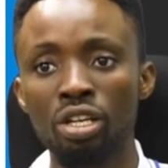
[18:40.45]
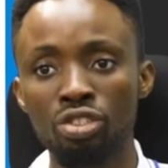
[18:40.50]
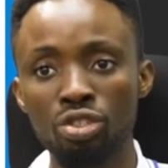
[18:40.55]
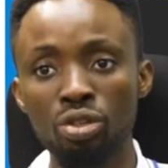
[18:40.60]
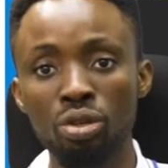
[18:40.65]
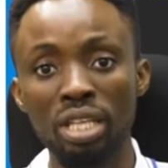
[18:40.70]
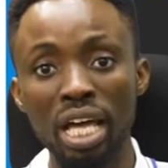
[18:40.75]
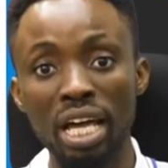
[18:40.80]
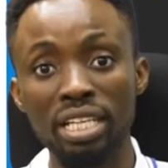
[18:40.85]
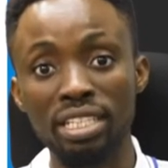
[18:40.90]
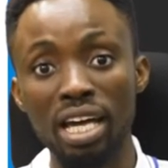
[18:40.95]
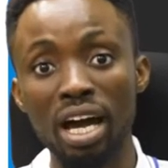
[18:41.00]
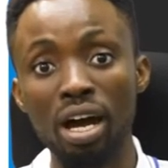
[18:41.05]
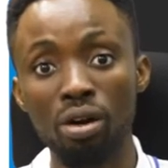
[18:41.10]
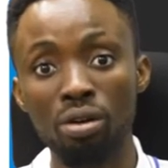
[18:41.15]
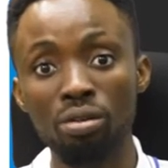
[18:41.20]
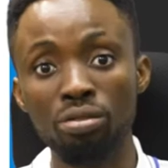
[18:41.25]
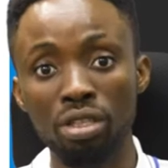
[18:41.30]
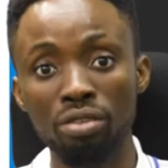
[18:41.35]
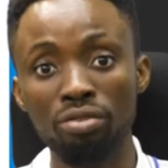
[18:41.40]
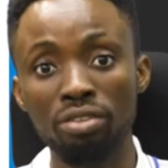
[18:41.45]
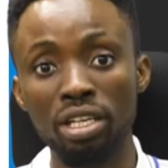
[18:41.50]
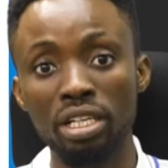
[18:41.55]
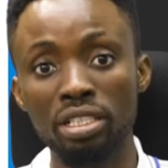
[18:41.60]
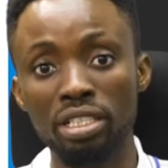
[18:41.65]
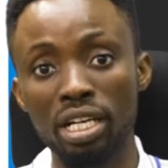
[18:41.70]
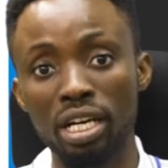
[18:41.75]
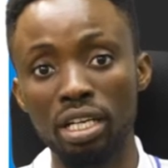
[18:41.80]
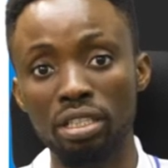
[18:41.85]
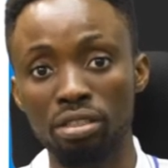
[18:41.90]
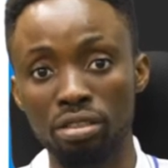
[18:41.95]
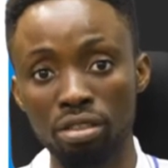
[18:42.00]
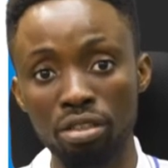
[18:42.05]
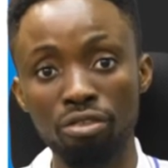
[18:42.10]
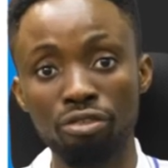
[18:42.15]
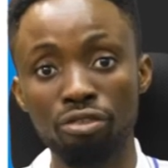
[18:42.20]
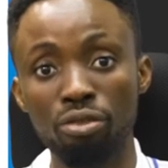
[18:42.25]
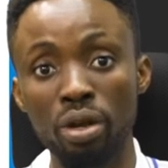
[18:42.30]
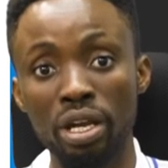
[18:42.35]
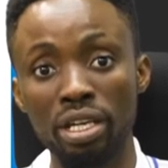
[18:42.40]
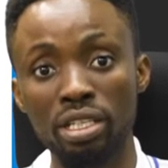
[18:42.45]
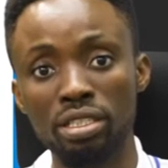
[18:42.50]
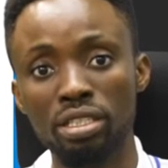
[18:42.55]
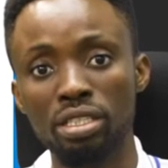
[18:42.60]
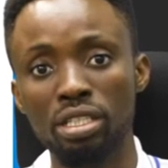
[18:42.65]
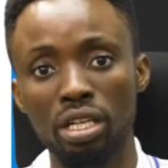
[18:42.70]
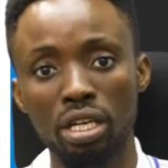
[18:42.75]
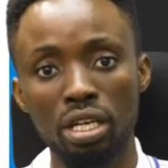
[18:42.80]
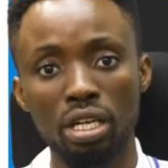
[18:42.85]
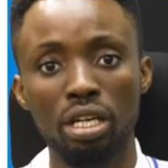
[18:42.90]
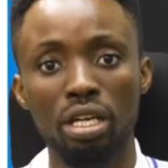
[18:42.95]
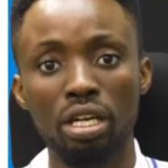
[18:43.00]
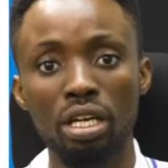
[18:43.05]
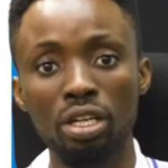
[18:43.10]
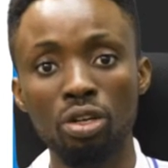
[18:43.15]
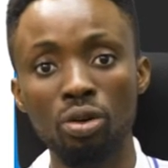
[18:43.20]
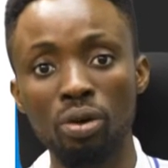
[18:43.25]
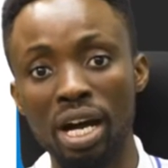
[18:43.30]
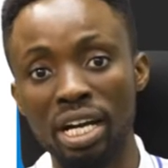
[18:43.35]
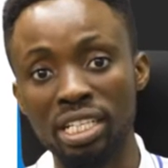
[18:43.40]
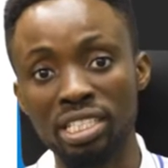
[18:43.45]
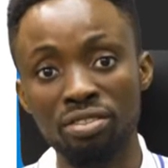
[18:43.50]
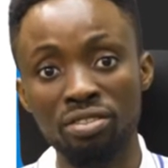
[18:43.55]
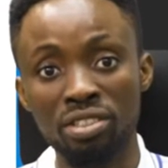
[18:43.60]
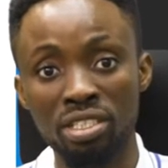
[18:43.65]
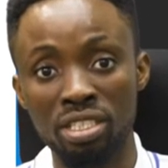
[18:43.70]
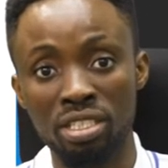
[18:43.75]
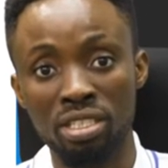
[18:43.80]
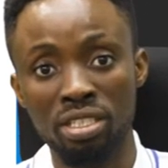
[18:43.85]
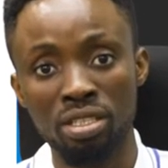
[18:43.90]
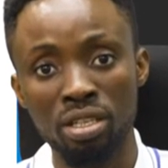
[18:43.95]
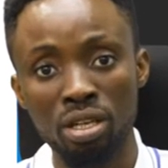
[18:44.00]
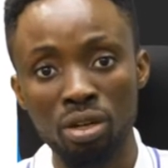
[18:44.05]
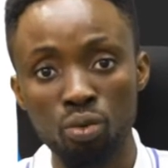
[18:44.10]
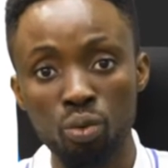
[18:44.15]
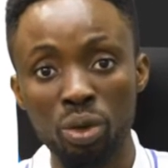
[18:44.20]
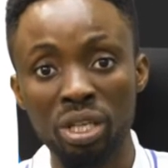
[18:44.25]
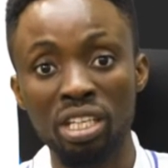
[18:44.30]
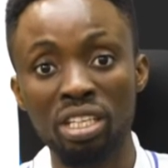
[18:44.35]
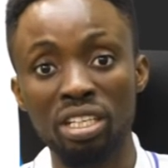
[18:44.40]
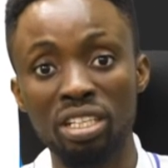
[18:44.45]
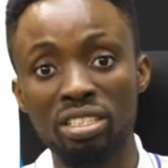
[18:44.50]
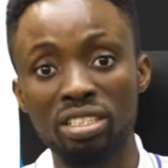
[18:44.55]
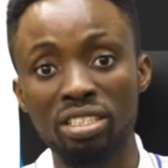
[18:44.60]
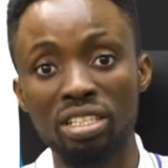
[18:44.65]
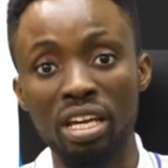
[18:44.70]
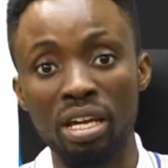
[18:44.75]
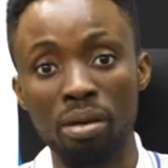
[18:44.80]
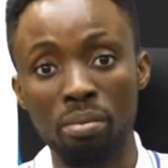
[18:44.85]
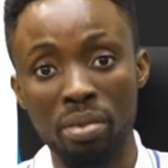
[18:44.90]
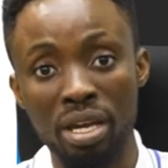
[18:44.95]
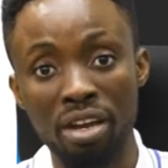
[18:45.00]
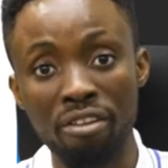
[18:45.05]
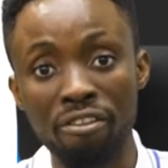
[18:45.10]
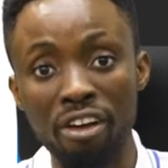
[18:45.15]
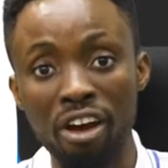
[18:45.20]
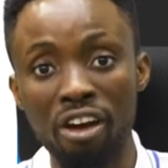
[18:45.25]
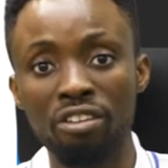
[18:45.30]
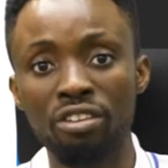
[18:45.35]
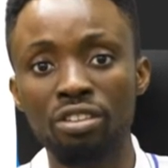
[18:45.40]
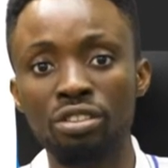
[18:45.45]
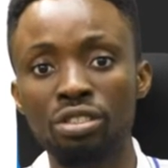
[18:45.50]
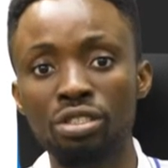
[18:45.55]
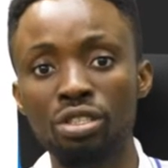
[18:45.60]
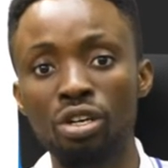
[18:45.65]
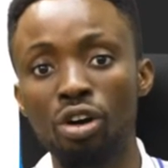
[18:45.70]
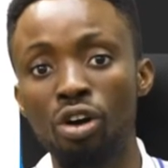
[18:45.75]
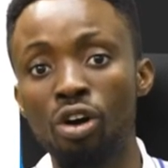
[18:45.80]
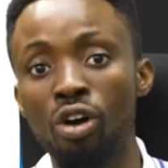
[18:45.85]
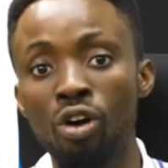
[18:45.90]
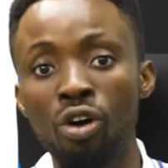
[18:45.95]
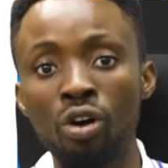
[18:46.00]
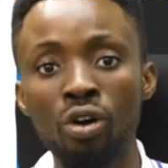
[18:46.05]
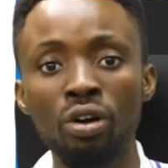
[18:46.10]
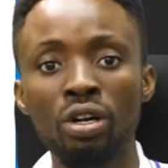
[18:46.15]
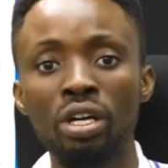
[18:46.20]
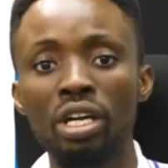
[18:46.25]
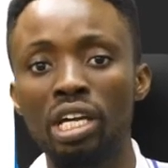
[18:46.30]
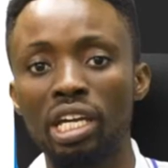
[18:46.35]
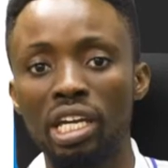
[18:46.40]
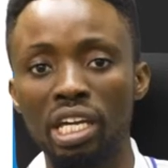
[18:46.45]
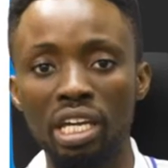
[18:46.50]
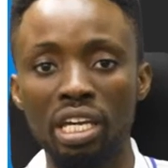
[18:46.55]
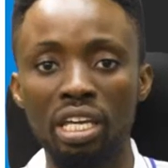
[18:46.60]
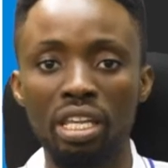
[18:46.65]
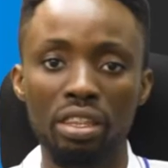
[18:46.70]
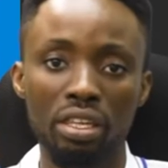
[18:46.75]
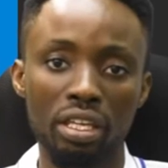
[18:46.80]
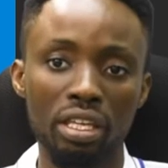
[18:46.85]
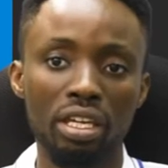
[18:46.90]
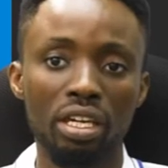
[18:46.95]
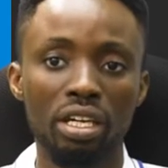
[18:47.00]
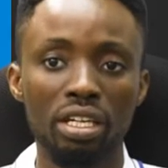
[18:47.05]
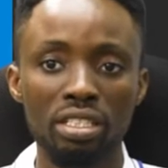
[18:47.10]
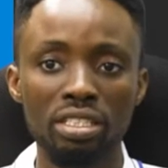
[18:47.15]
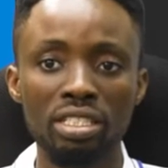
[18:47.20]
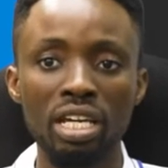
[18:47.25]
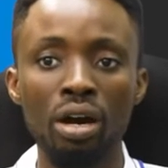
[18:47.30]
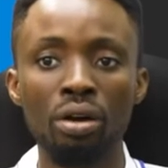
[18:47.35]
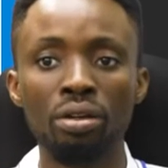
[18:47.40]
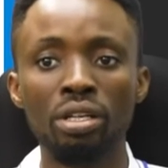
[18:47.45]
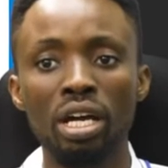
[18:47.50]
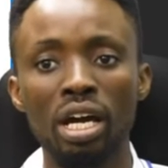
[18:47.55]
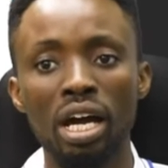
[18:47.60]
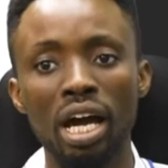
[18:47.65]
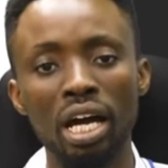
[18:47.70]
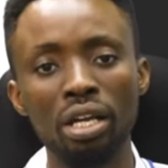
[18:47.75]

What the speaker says: So that's how the village can influence, you know, activities within its environs or in the town.